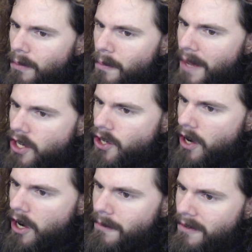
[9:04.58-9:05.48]
major
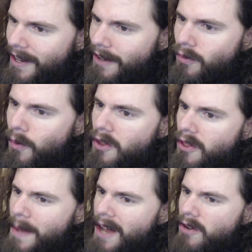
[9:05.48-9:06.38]
arms sales worth
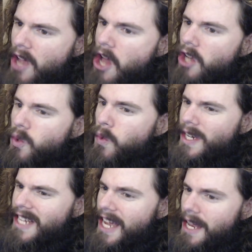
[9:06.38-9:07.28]
about
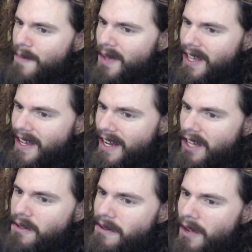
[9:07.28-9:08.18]
$28 billion,
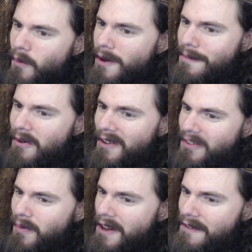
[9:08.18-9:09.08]
including
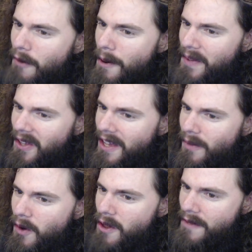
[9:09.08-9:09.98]
$1.24 billion
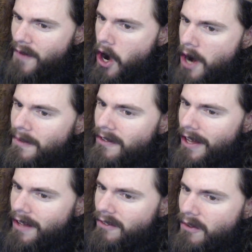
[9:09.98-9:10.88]
worth of arms
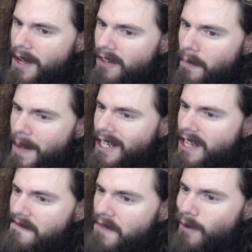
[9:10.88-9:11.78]
sales to
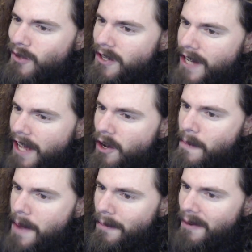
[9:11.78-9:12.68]
expected future NATO
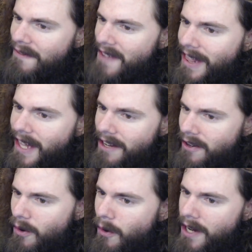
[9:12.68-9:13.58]
member Finland,
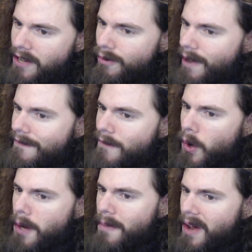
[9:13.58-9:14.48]
according to a
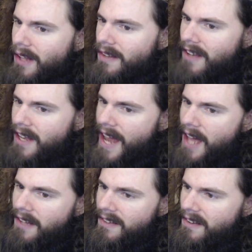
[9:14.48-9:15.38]
foreign policy
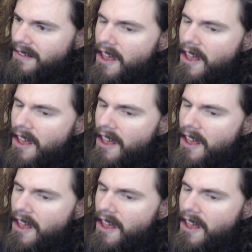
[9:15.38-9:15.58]
analysis